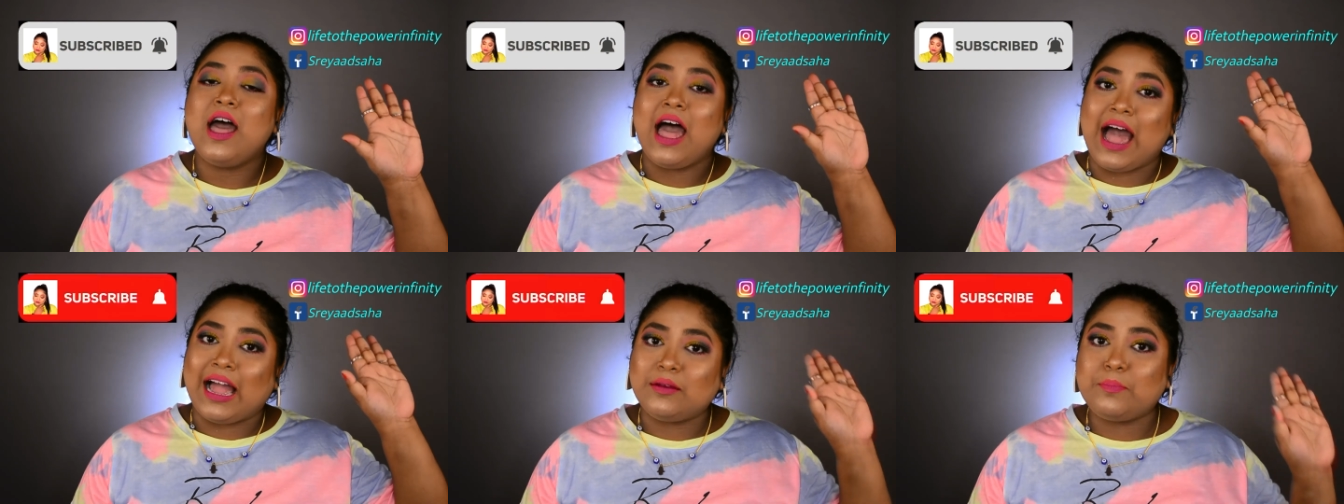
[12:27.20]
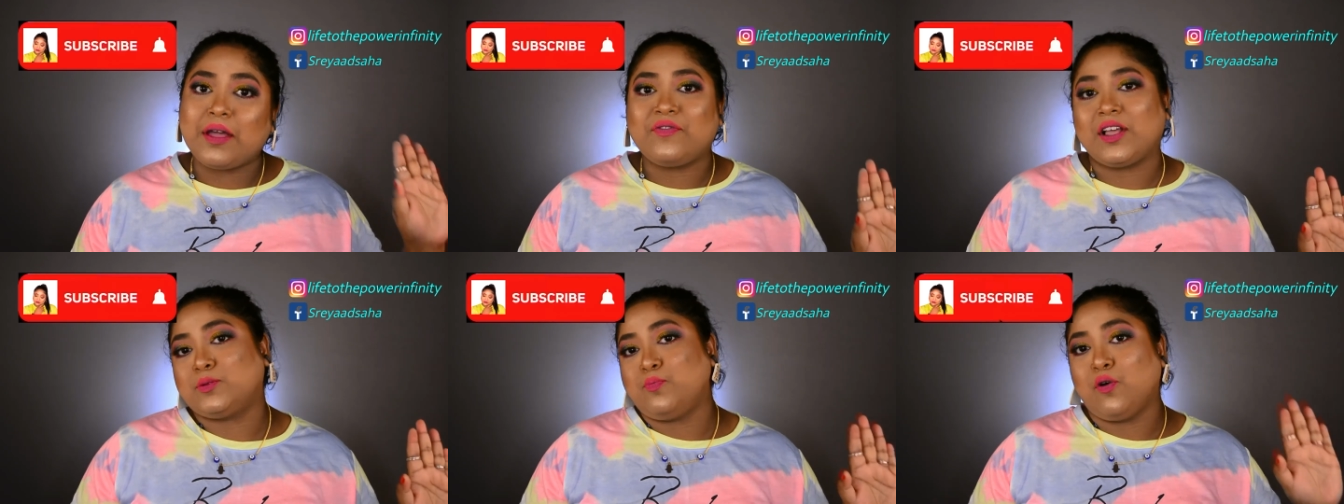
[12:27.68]
and my
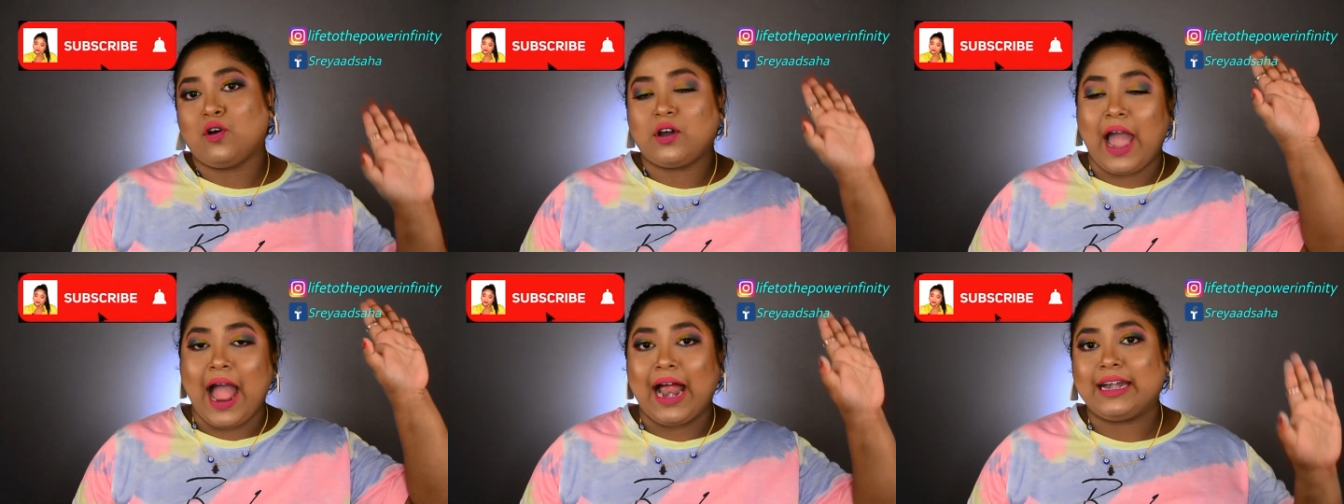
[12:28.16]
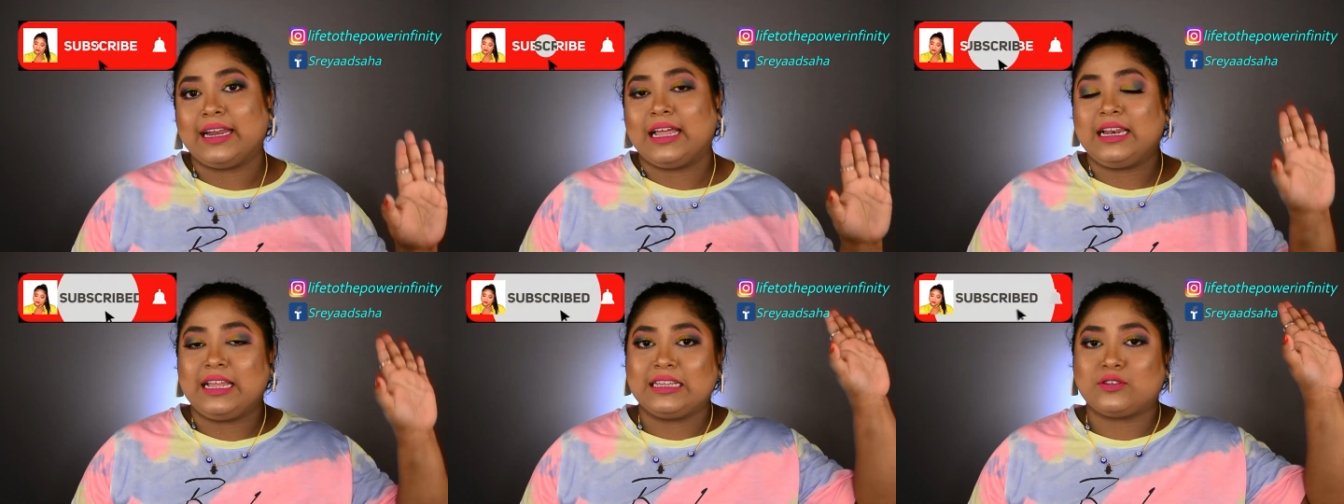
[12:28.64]
Facebook
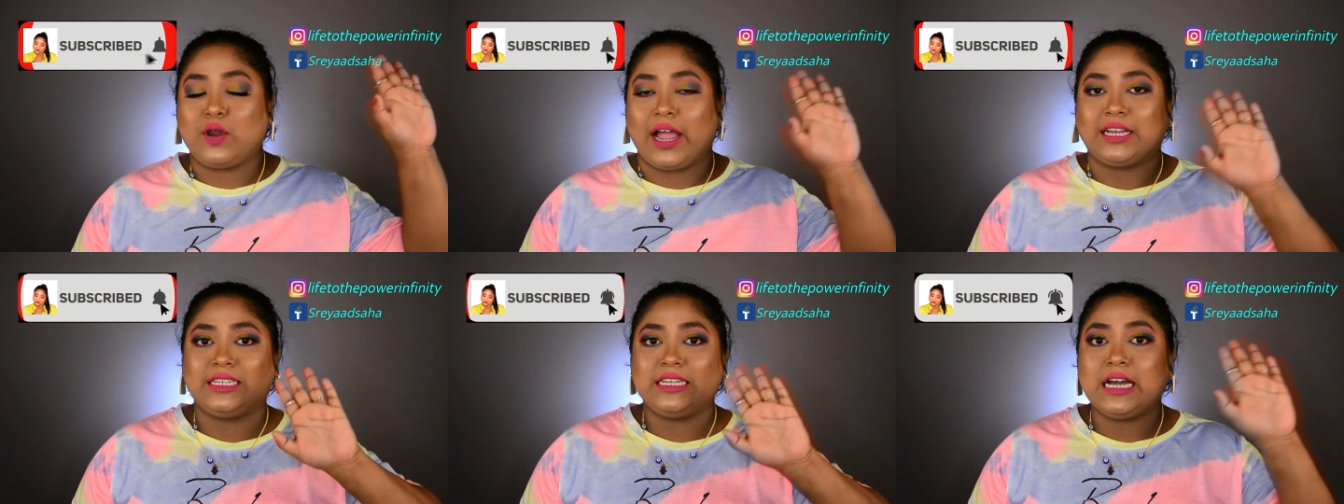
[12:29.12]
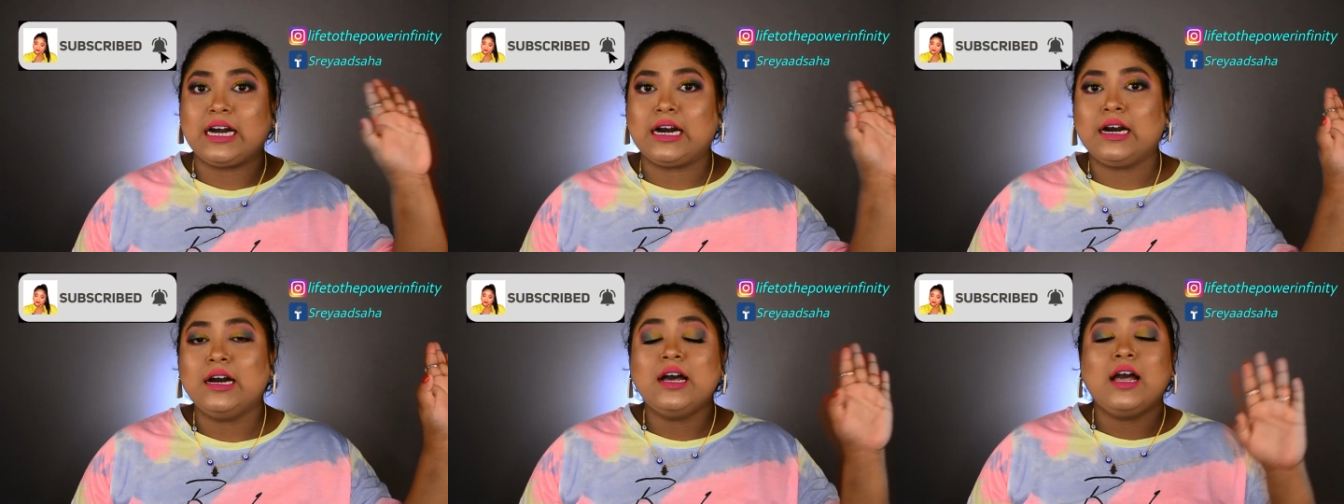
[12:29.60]
handle is right here
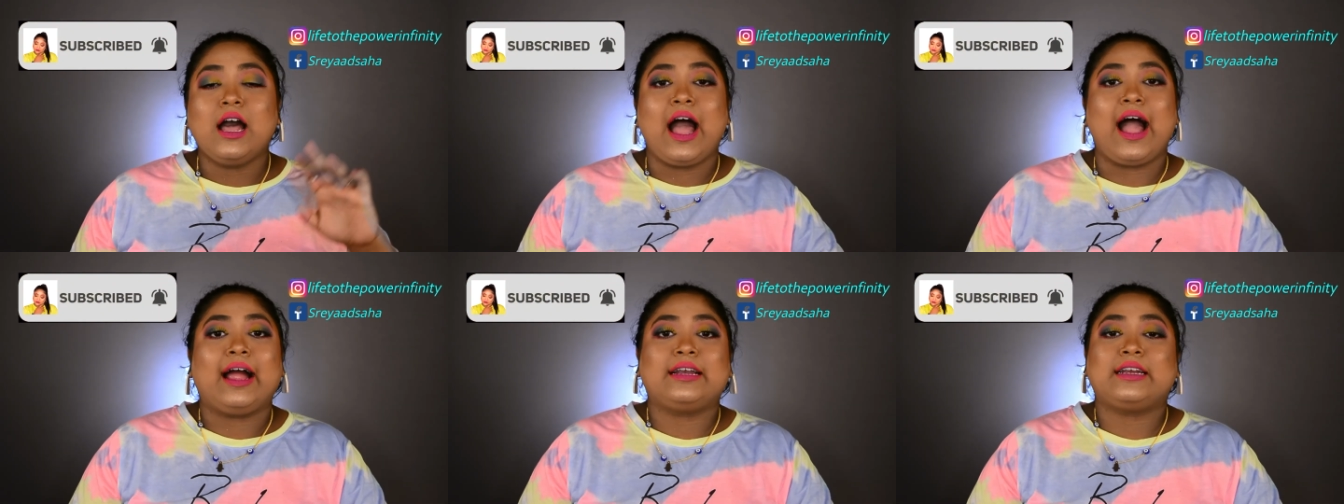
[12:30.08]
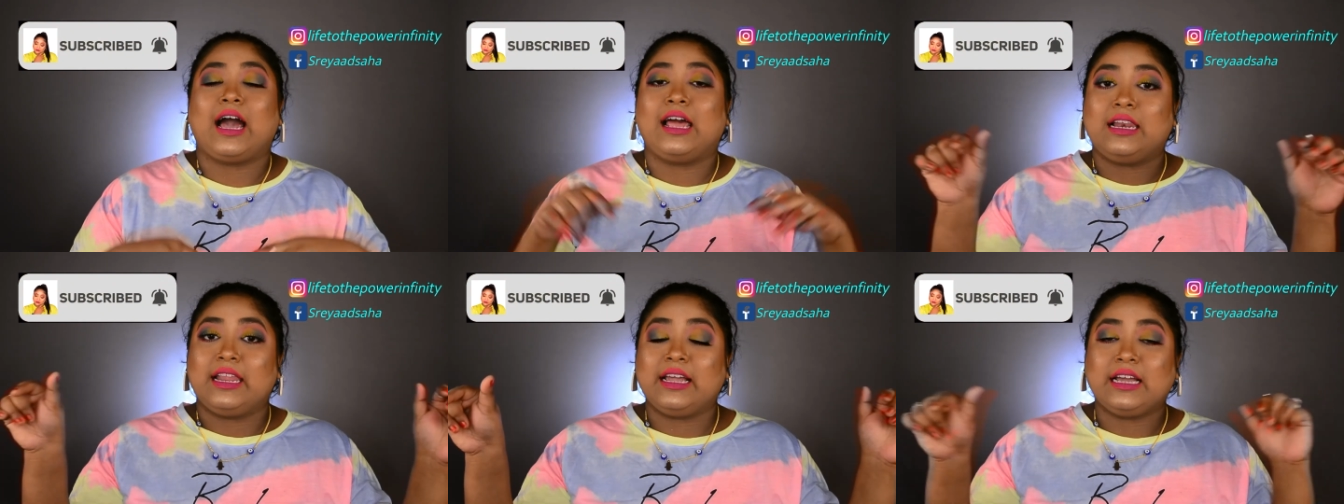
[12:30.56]
and
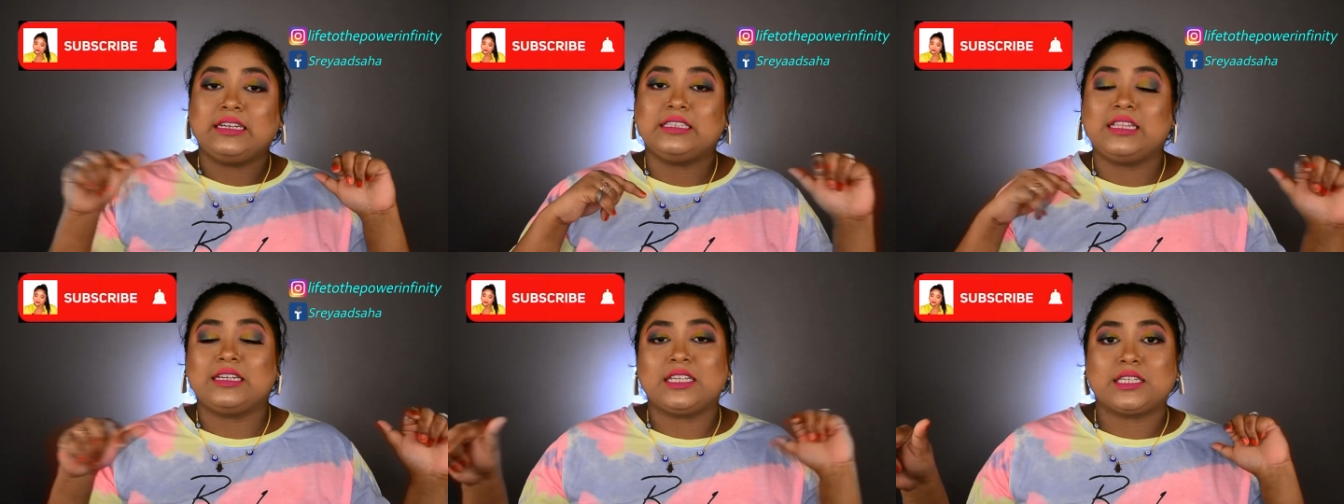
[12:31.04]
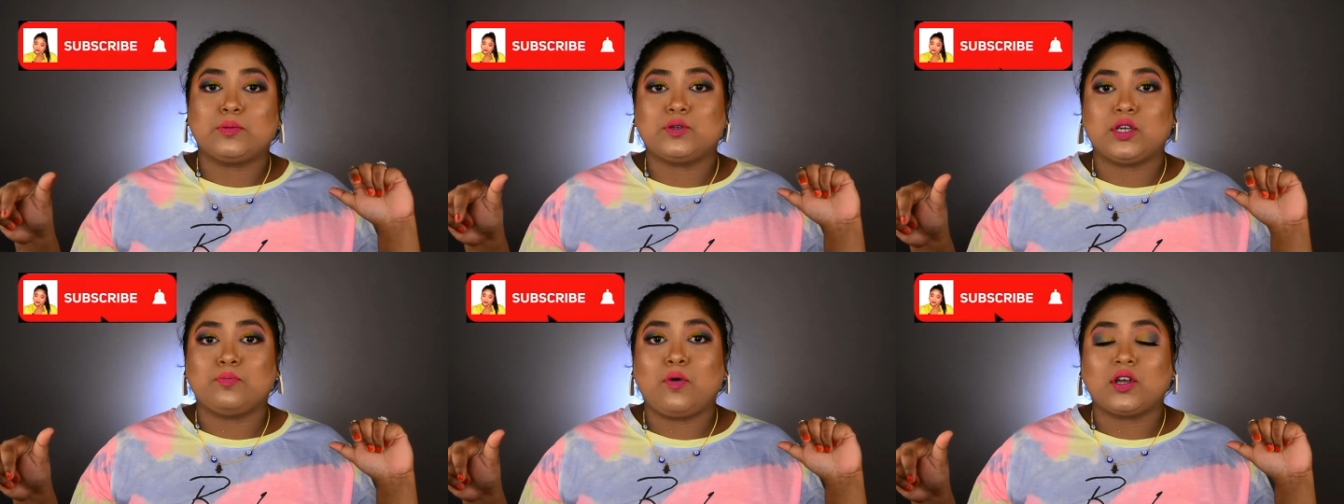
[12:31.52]
I'll link it in the
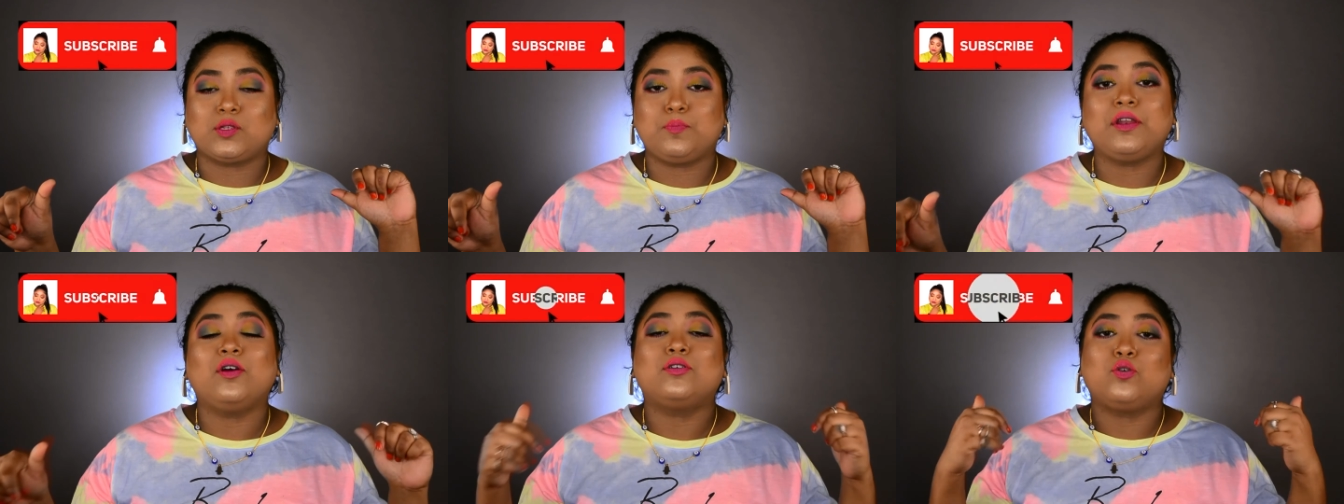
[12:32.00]
description box below.